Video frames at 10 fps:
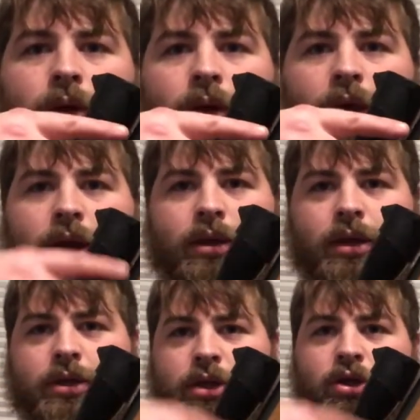And
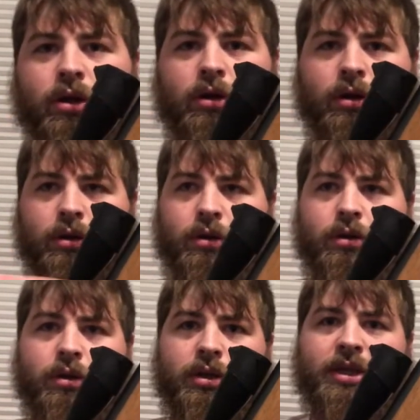it's a darker
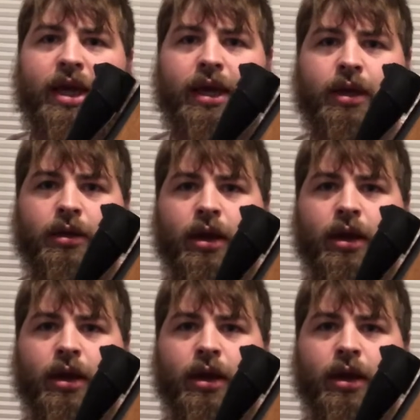stain.